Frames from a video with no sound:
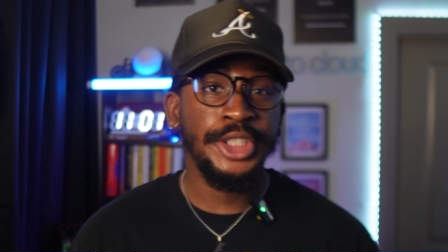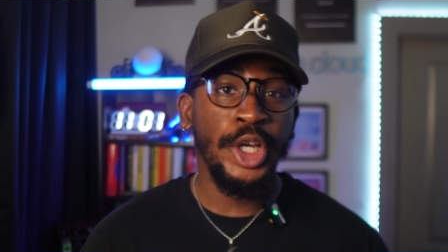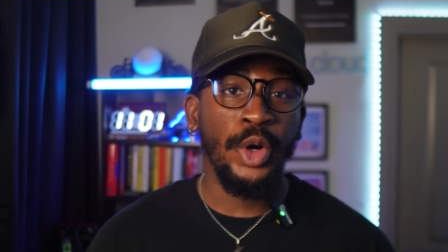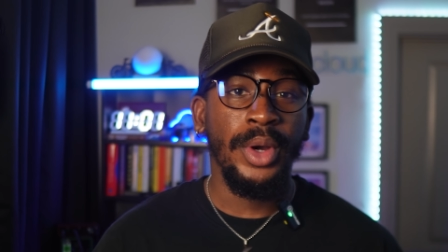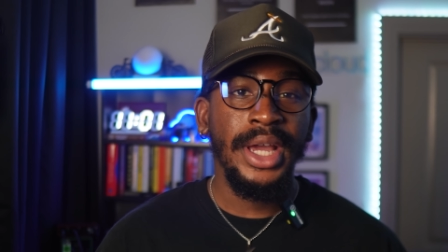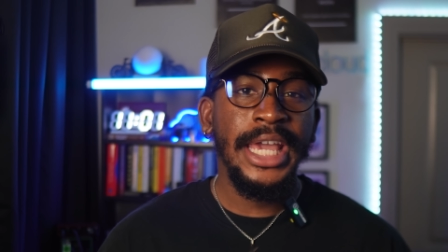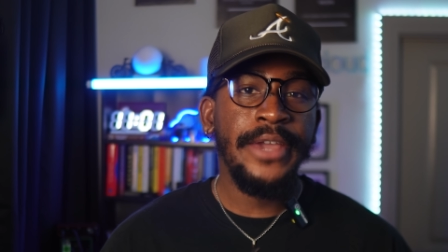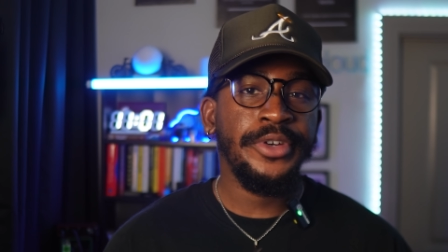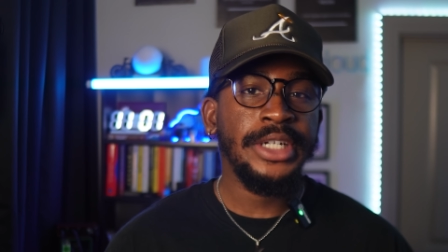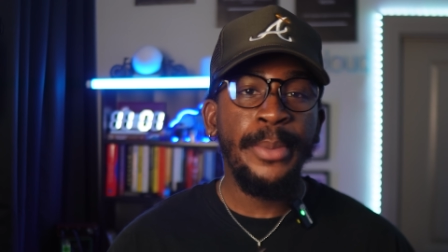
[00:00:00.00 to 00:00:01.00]
So,
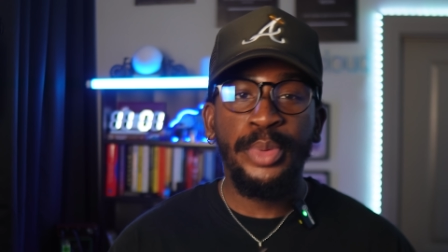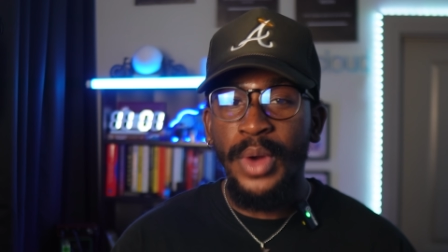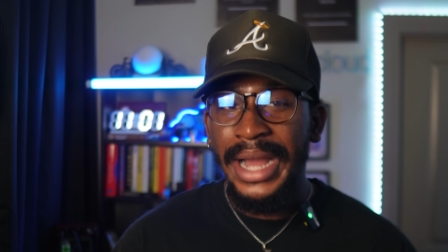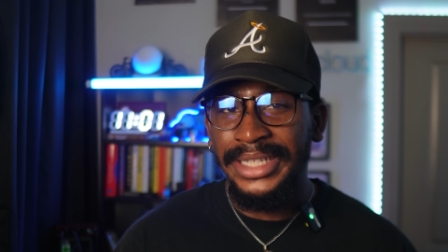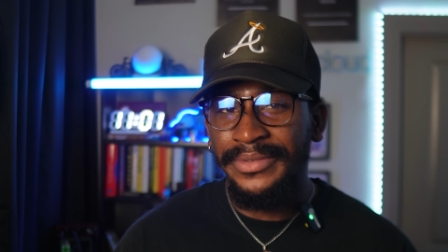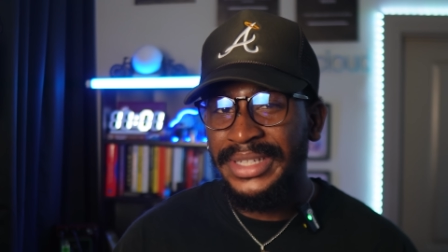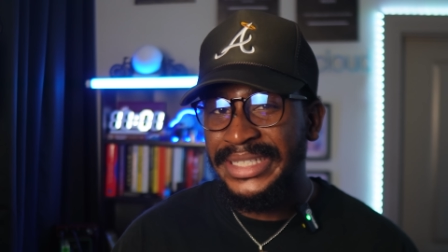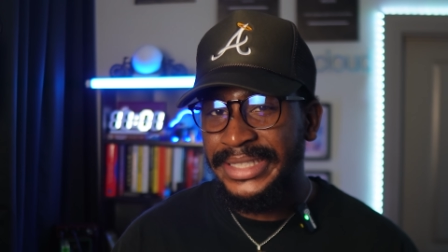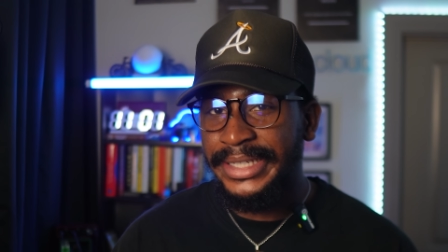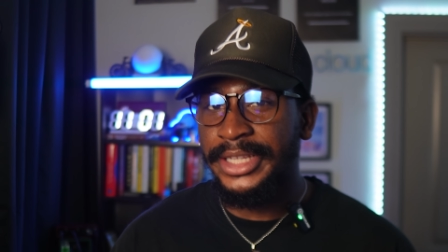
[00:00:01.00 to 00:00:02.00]
if you're not proactively
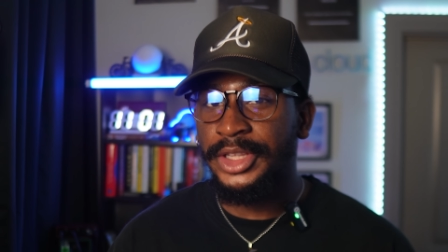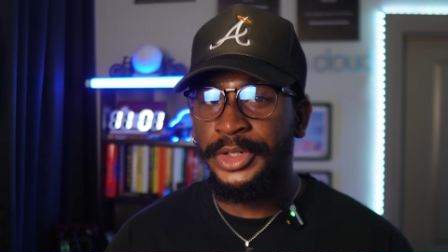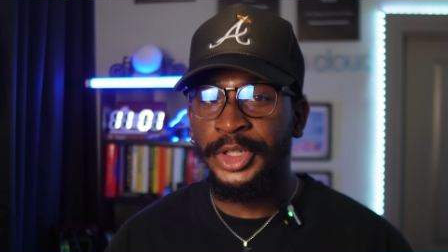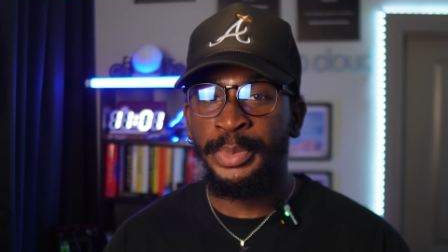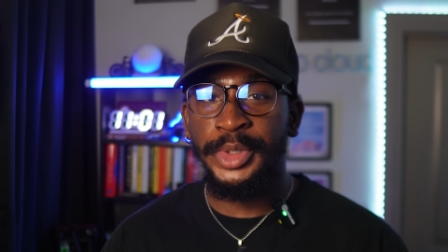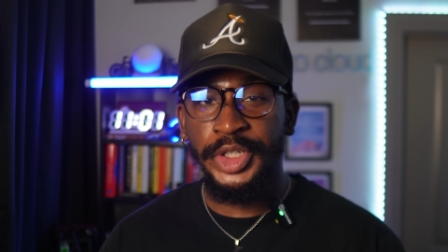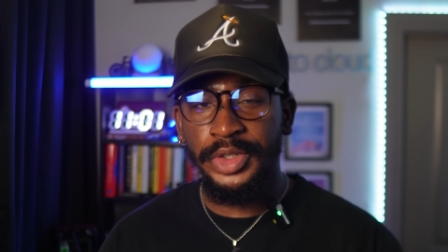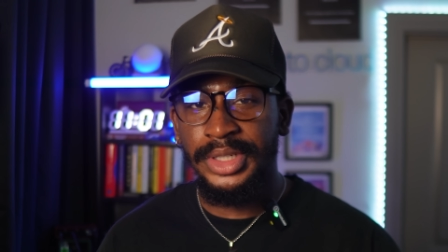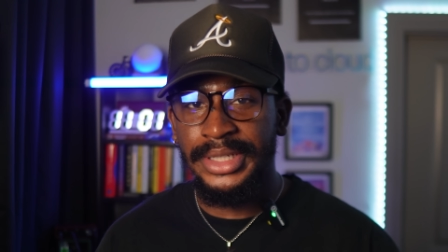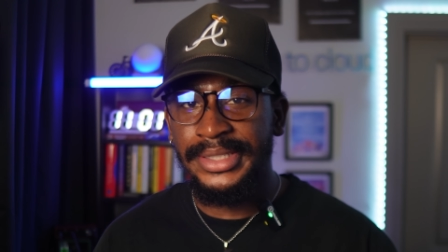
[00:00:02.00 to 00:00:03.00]
seeking learning
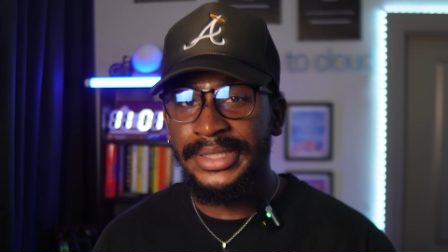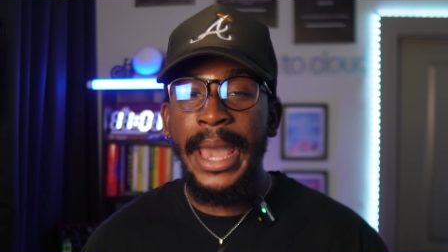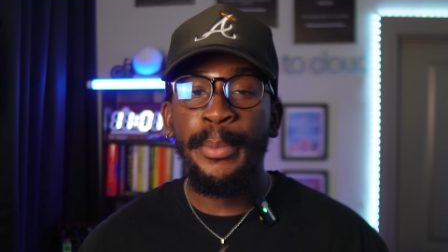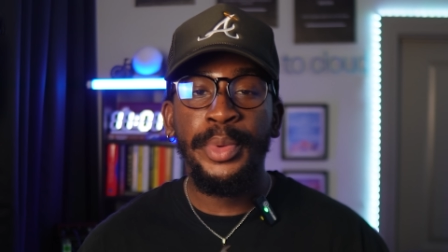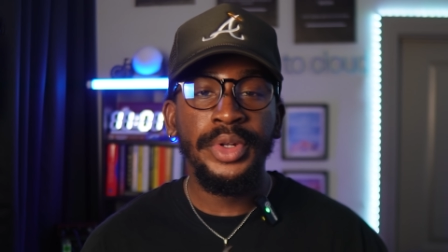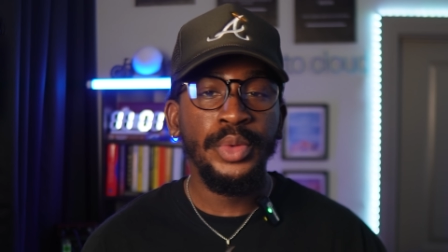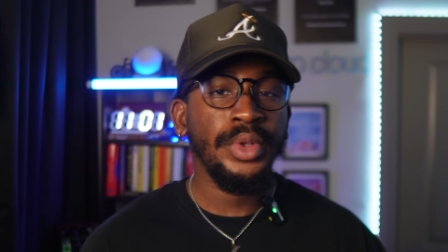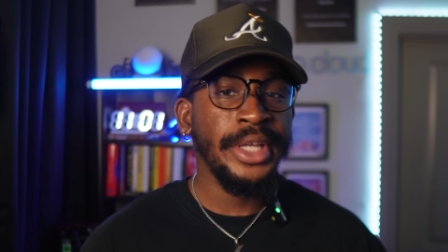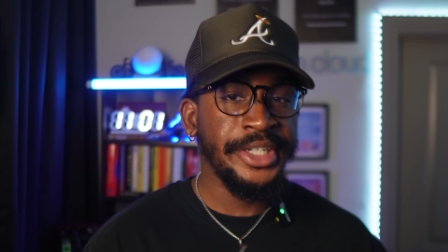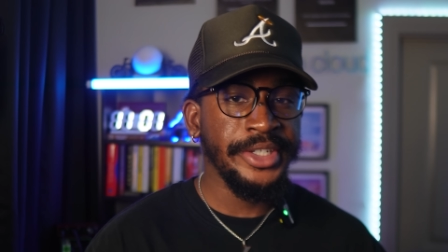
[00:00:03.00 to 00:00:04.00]
opportunities and building
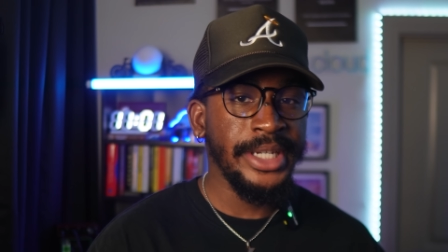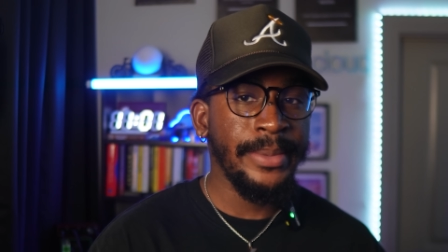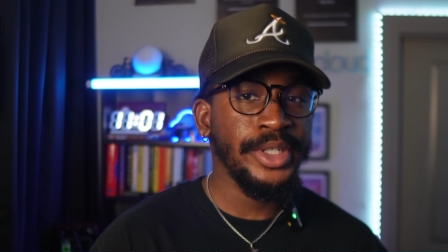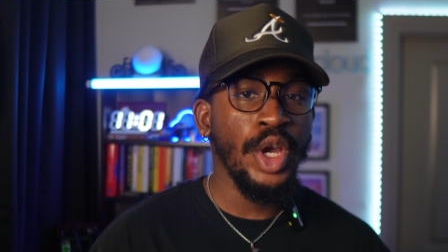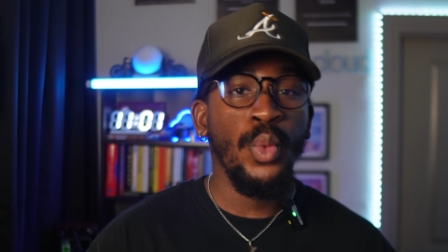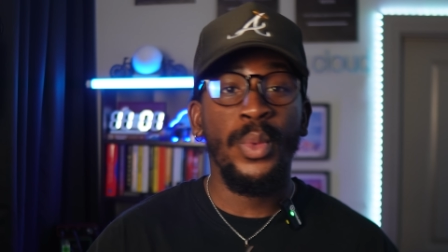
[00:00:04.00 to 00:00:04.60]
relationships